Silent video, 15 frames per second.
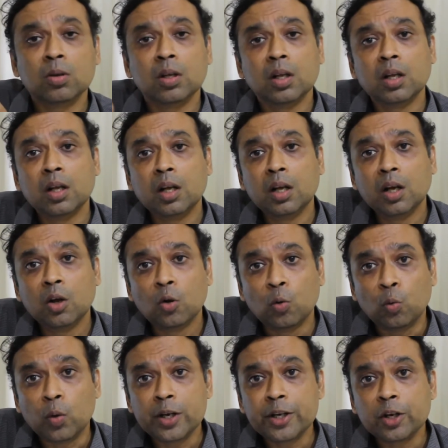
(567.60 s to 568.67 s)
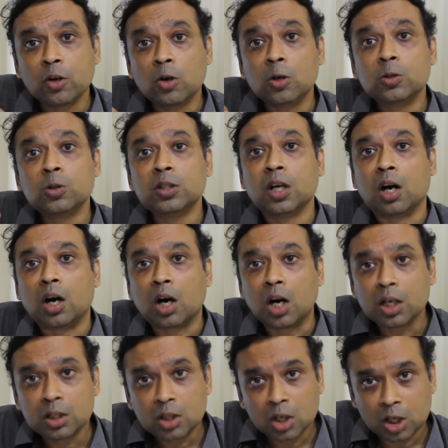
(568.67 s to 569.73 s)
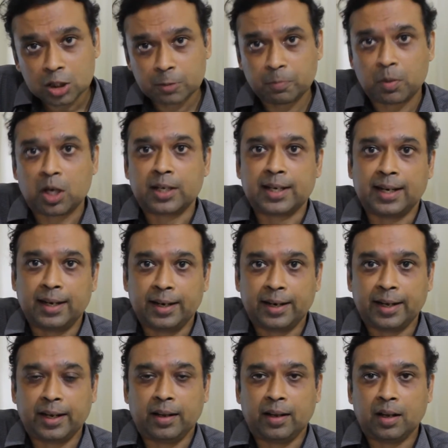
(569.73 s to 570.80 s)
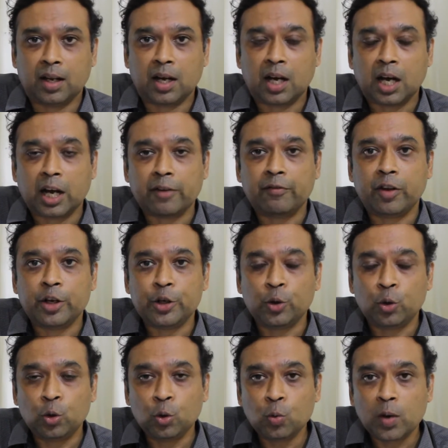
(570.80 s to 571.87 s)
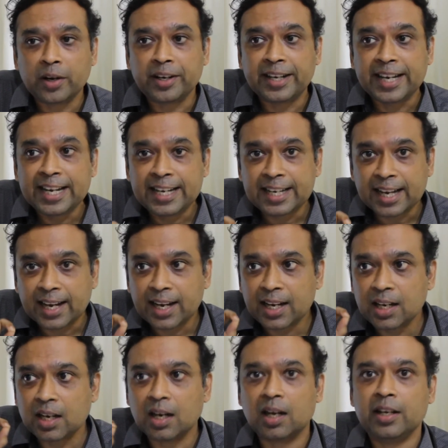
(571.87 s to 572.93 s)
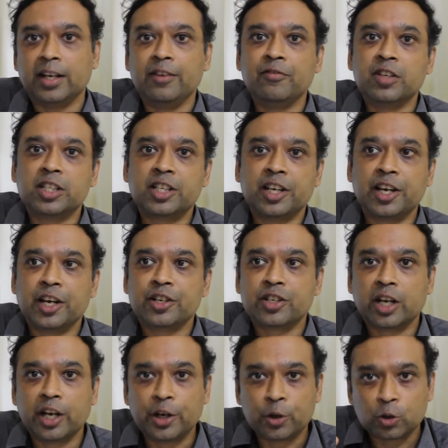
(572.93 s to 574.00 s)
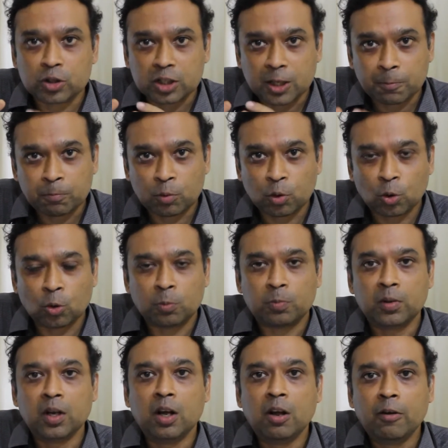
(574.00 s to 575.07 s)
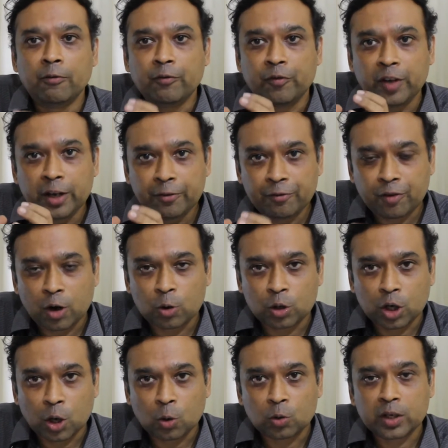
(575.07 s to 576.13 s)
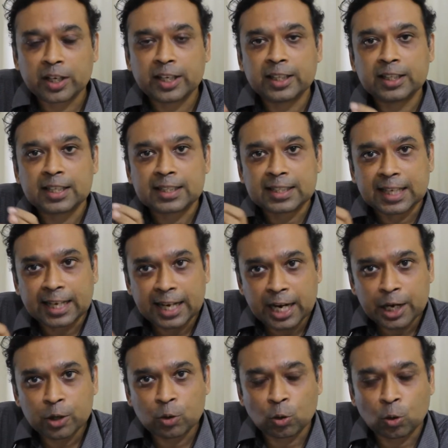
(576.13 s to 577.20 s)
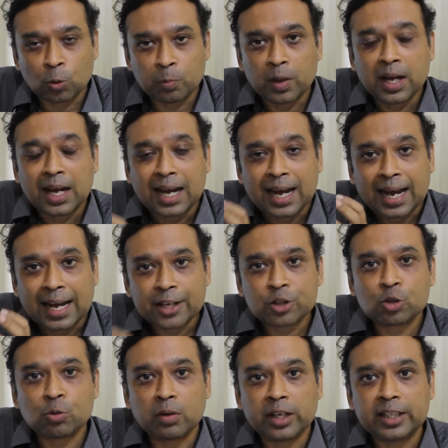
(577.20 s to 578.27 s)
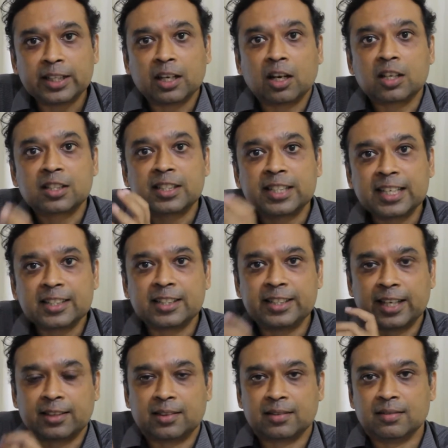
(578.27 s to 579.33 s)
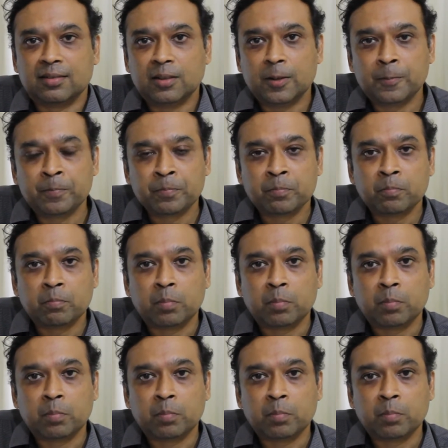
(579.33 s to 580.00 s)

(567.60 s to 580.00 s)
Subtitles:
Now, when you go to the all-cause mortality and when you do a detailed investigation into subgroup, we found out in the second group, actually there are 6 deaths,